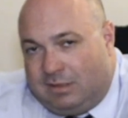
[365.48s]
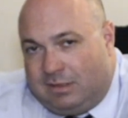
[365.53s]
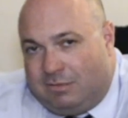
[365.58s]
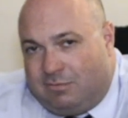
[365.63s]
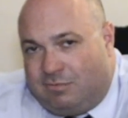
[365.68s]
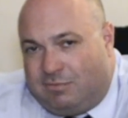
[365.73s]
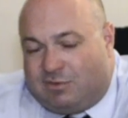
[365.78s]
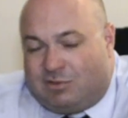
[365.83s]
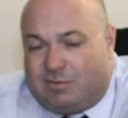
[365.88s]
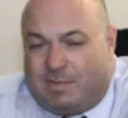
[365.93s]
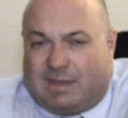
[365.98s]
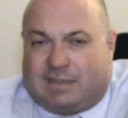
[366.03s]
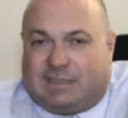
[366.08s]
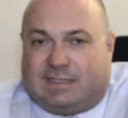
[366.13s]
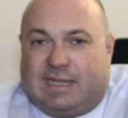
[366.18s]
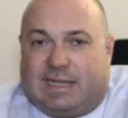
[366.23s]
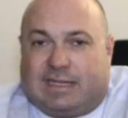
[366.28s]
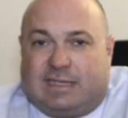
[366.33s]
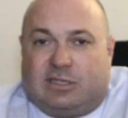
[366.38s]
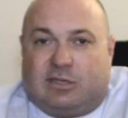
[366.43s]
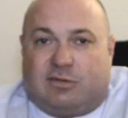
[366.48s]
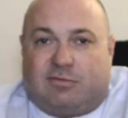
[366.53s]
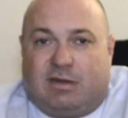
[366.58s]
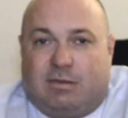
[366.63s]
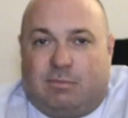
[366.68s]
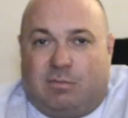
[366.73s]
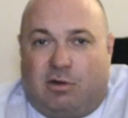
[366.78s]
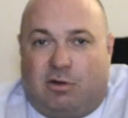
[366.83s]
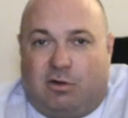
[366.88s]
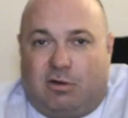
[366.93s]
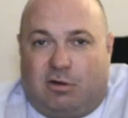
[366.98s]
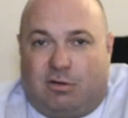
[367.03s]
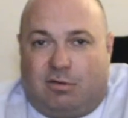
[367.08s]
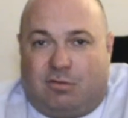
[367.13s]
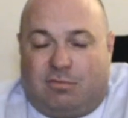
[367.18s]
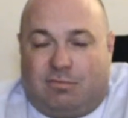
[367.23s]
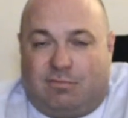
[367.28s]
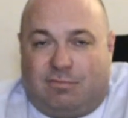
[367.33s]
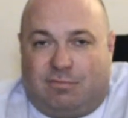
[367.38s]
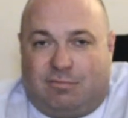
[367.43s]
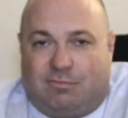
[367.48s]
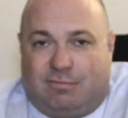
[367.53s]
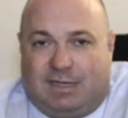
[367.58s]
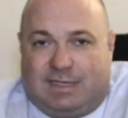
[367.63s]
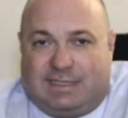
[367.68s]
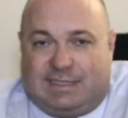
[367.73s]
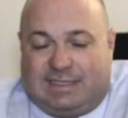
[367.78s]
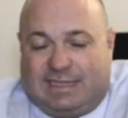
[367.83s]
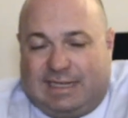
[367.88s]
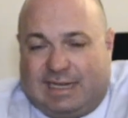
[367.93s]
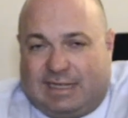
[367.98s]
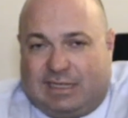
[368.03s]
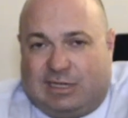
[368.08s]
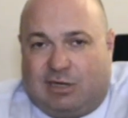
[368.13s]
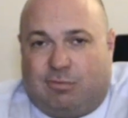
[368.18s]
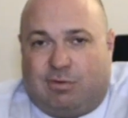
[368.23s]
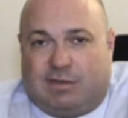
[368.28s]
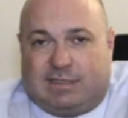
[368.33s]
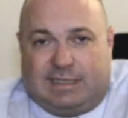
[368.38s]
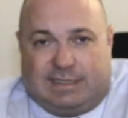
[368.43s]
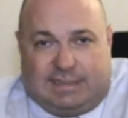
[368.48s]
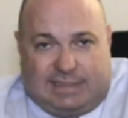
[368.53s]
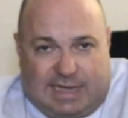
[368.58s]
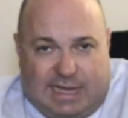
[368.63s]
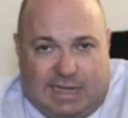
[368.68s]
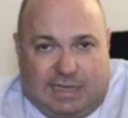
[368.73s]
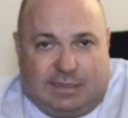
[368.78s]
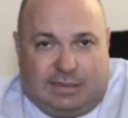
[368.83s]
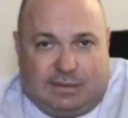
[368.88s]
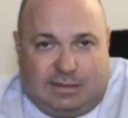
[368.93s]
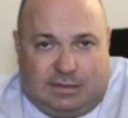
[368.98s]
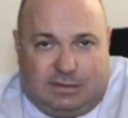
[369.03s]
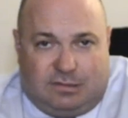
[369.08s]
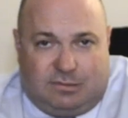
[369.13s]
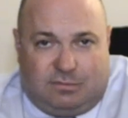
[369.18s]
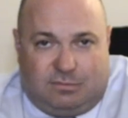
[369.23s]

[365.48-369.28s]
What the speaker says: When we're talking about second-degree murder, we see that there was intent.